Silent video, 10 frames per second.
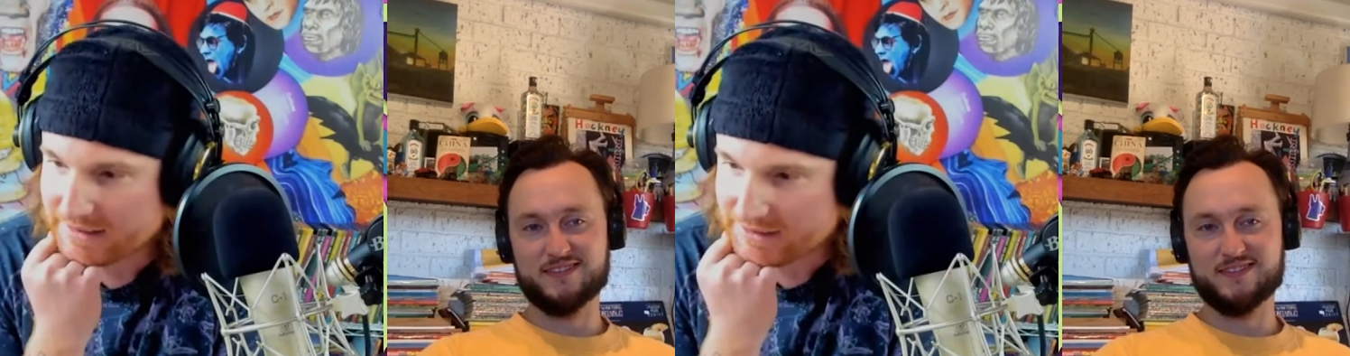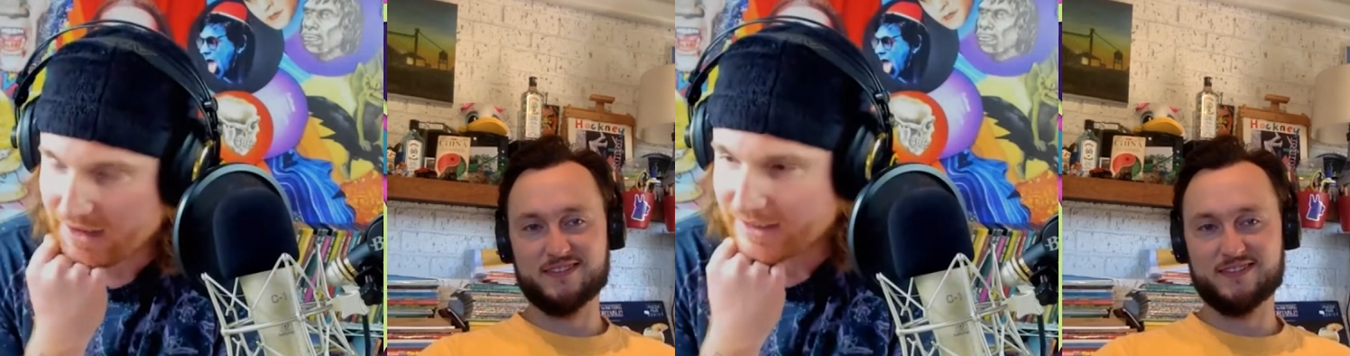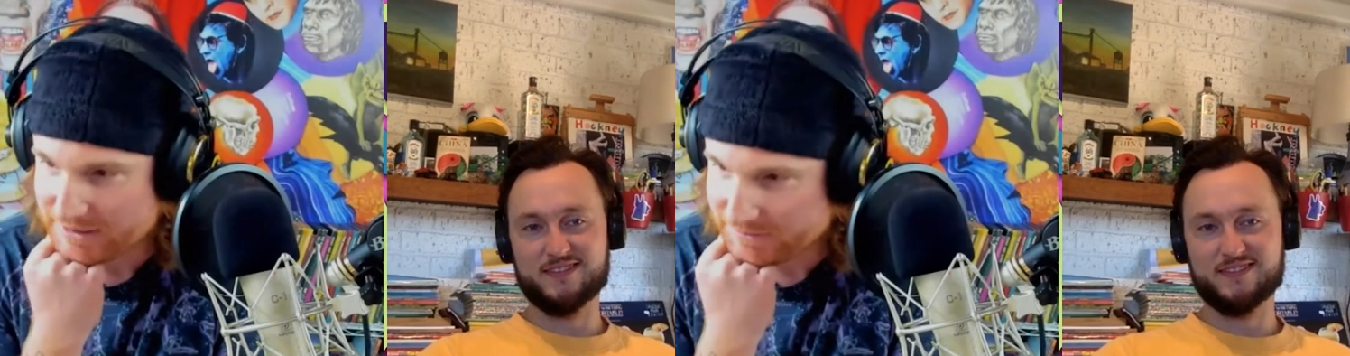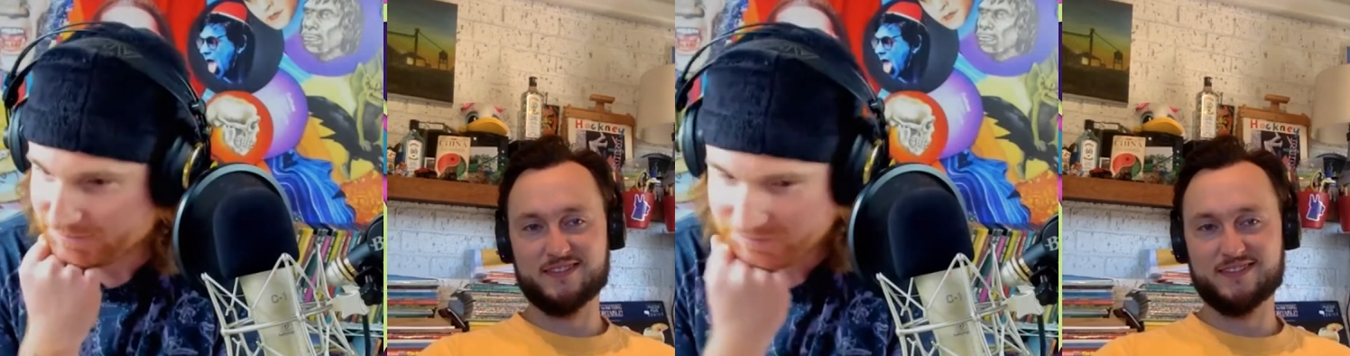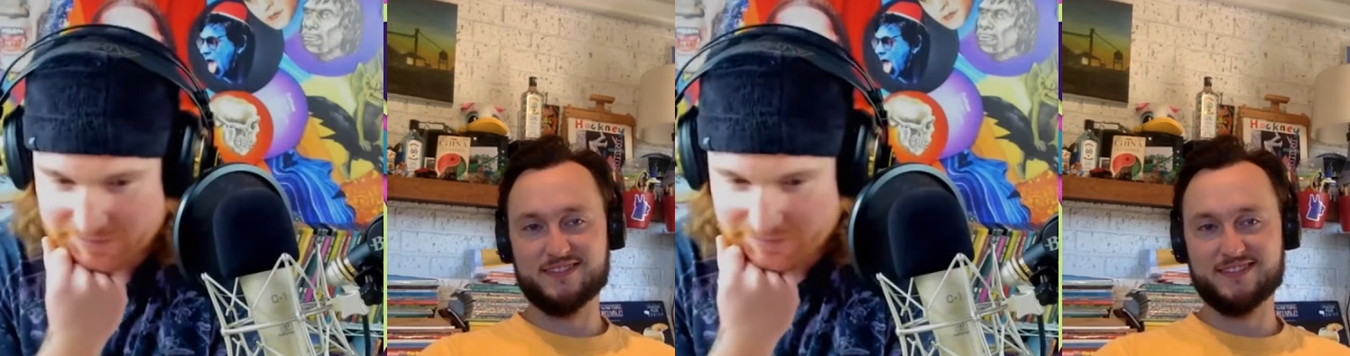Speaker 1: It's awesome.
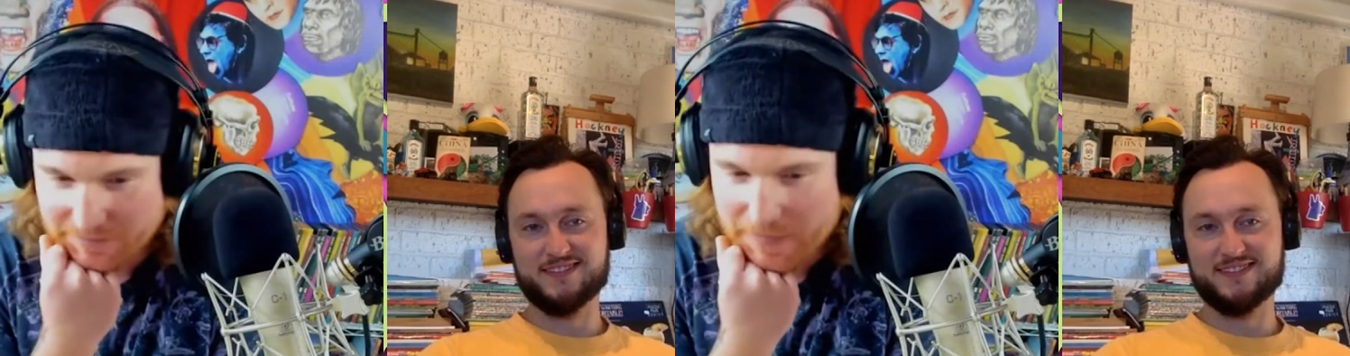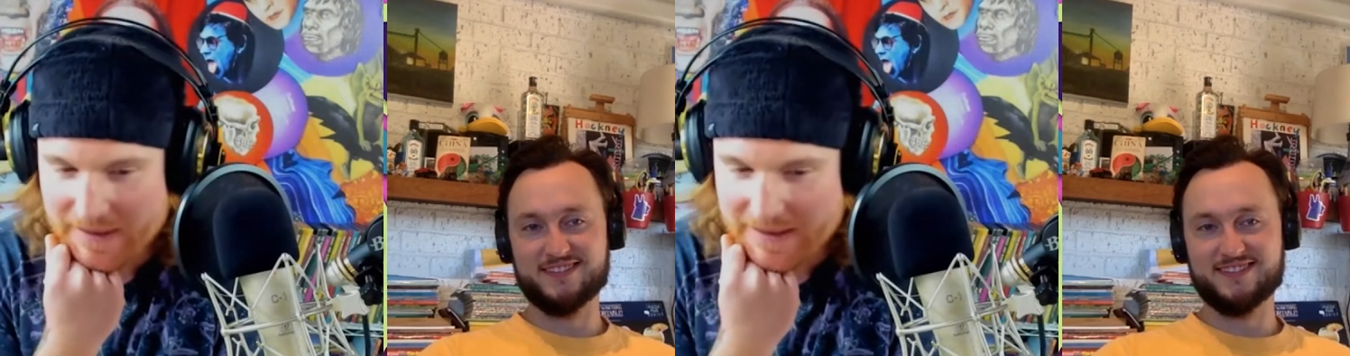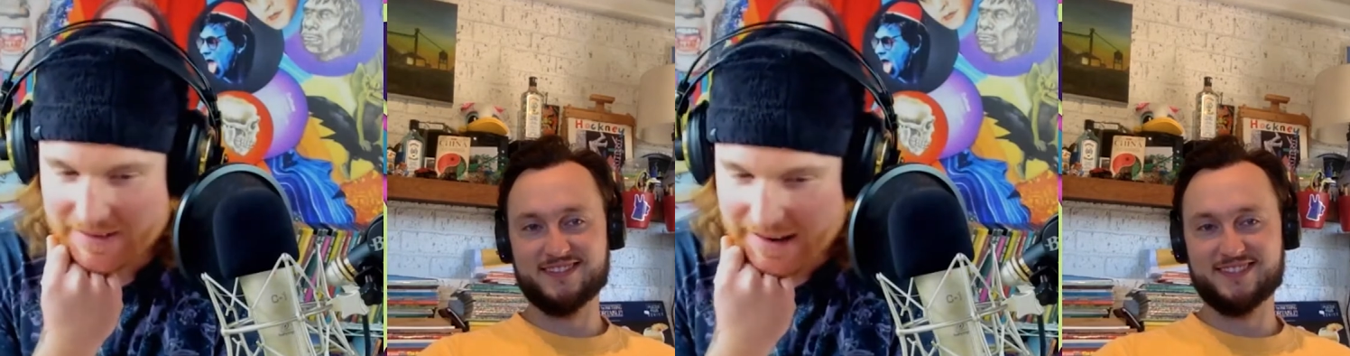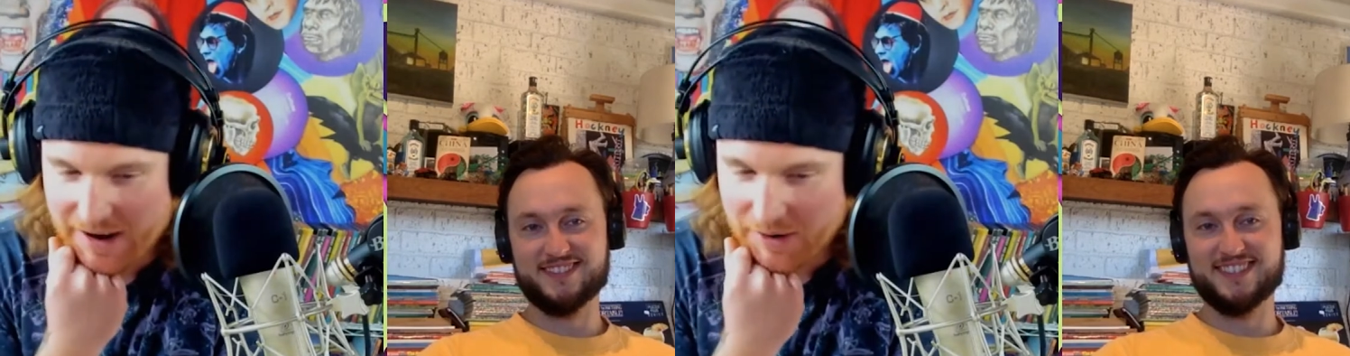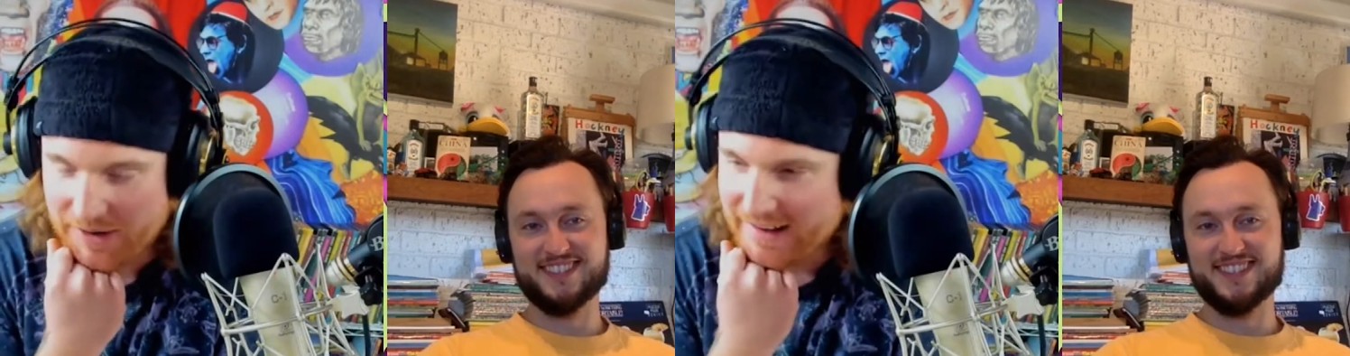
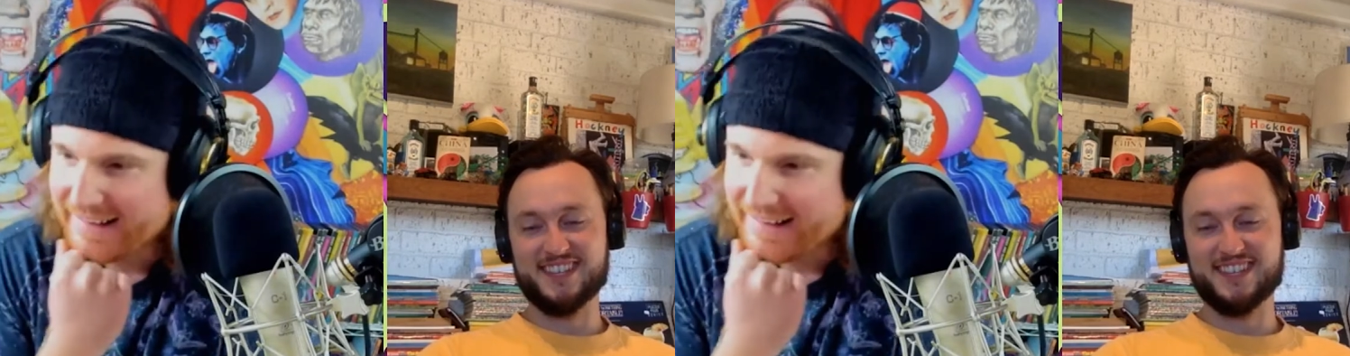Now,